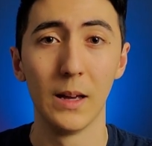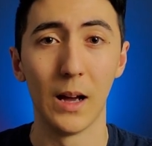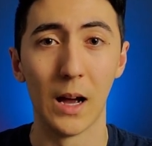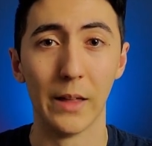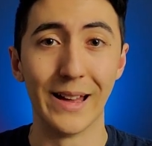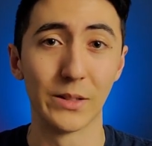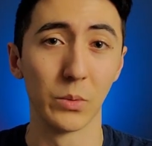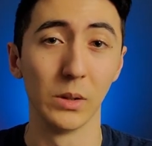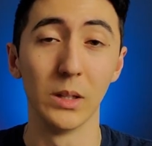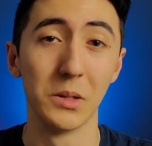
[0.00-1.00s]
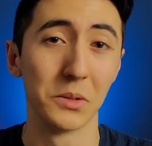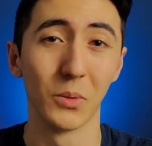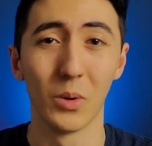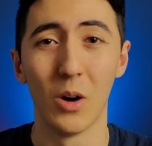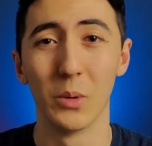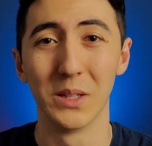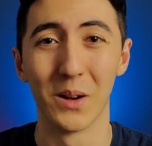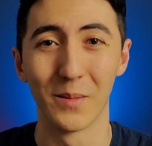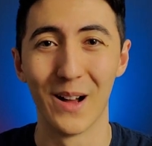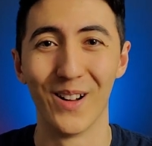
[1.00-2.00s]
that's really just all we talk
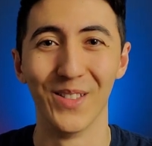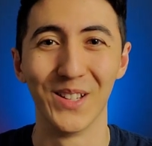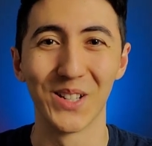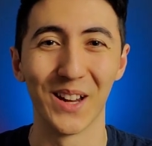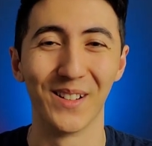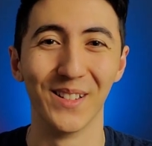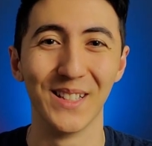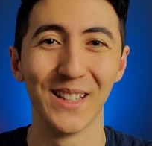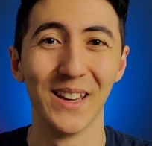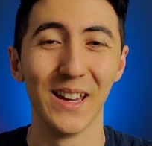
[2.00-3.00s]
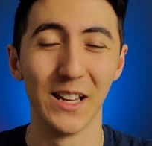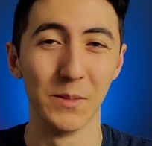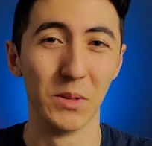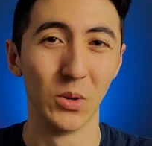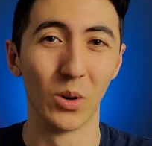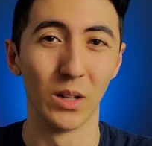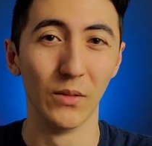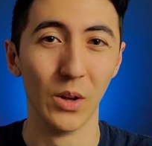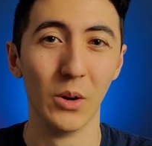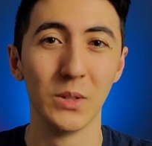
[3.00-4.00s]
about on this channel is a majority of
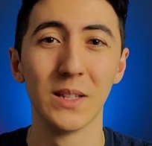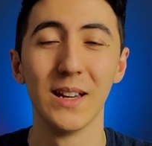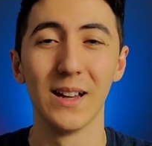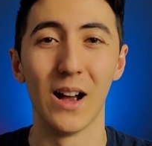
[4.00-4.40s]
those.